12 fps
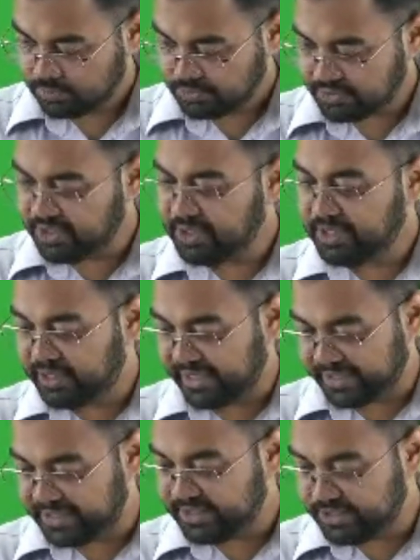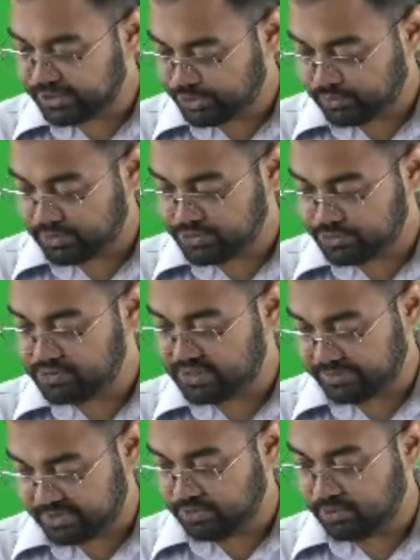So any technical issue also,
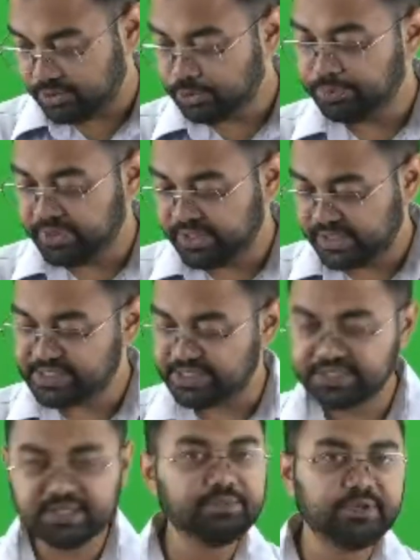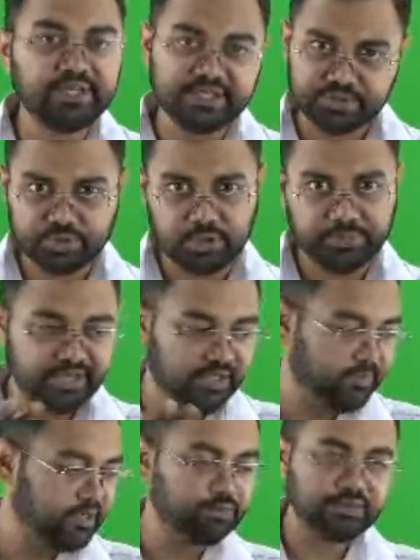something not opening, etc., please drop an
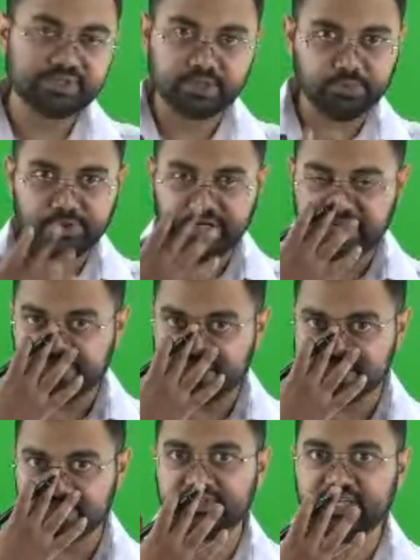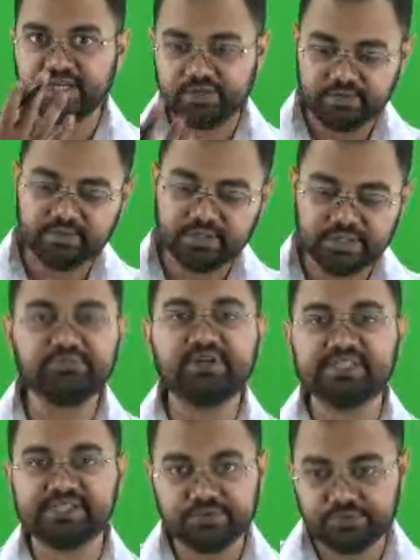email to the support emails. If they are, if
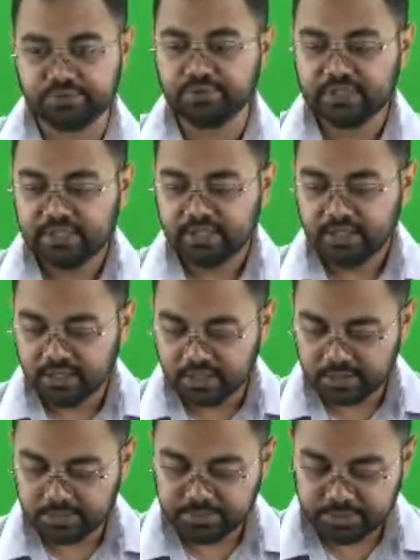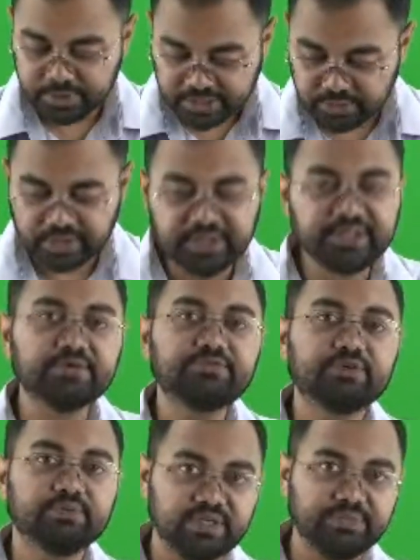let's say you did not hear
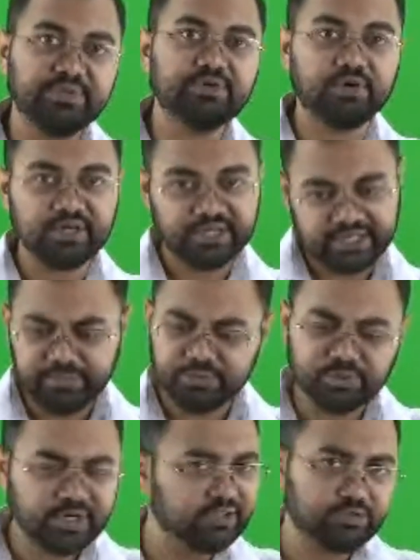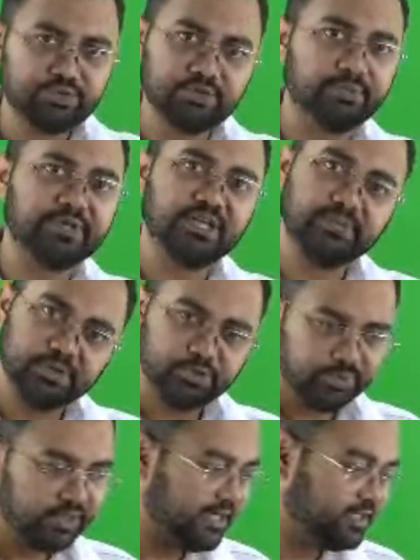from them on time, you can drop an email
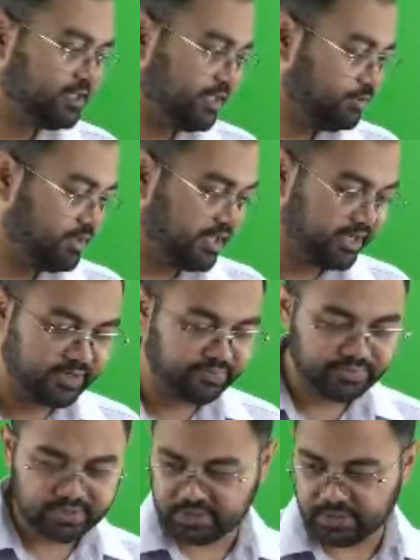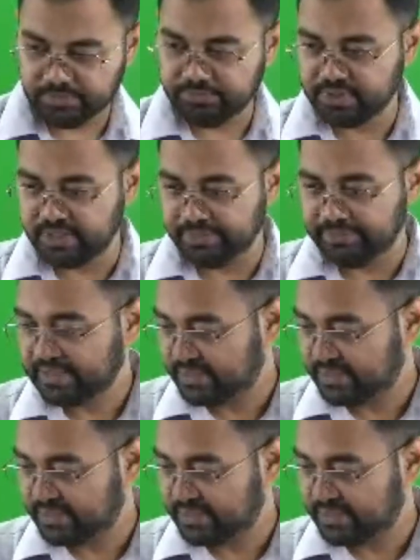to me. I'll try to take it up with them.